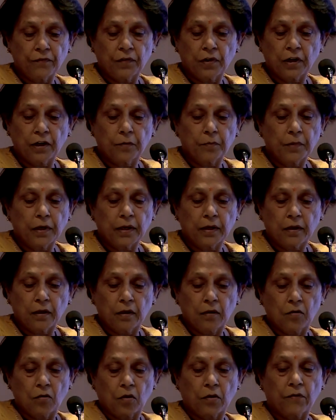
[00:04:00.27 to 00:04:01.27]
treatment,
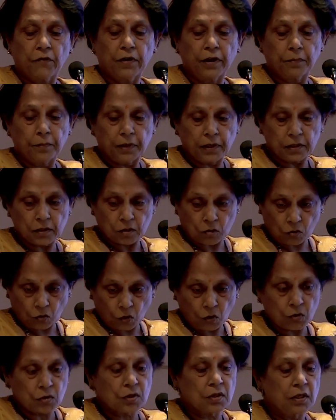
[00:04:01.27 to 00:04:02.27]
or treatment is
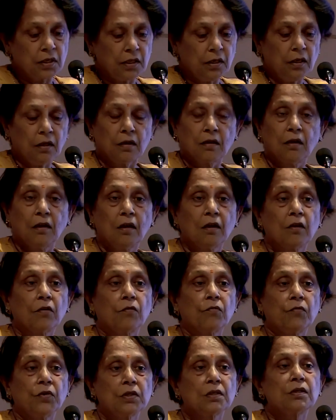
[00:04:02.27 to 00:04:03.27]
costly
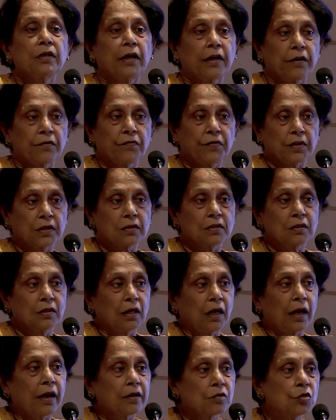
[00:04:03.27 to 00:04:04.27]
with side effects.
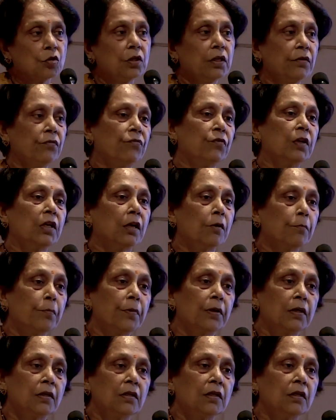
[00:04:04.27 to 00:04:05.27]
Actually, if we
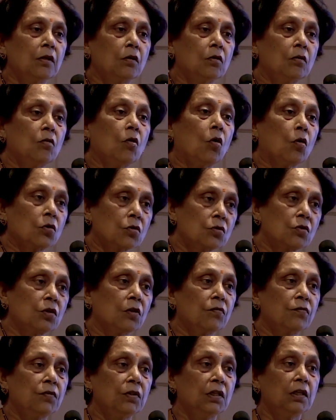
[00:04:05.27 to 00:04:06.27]
compare the cost
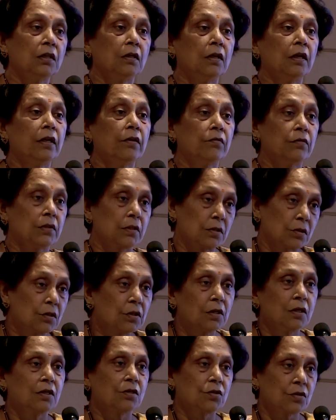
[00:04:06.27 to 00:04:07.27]
of the
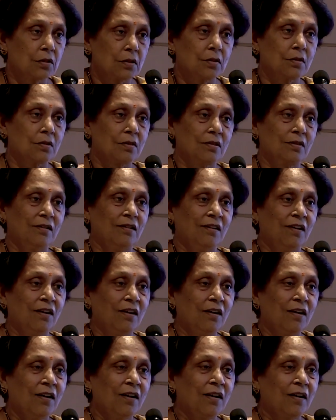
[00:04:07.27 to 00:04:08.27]
investigations,
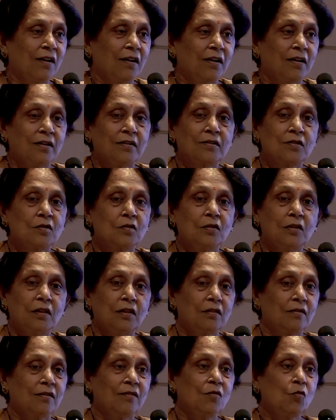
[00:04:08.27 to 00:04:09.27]
it's
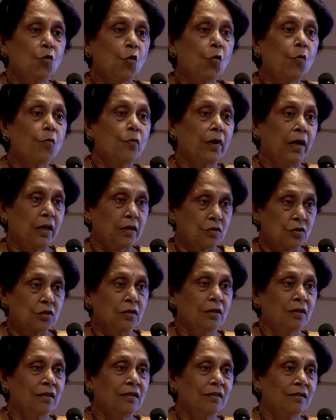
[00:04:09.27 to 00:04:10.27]
no match
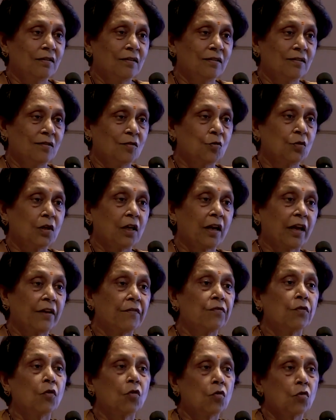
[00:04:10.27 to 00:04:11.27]
to the
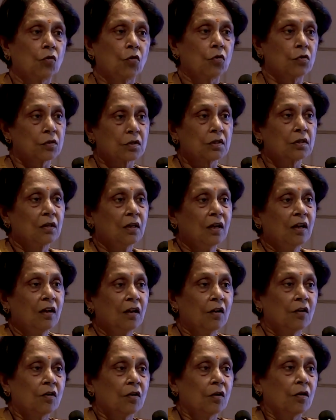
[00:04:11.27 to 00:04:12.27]
lifelong cost
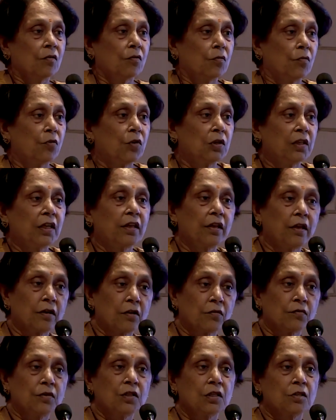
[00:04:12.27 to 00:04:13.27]
for the care
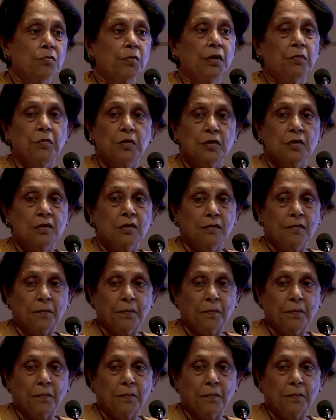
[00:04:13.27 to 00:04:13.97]
of these babies.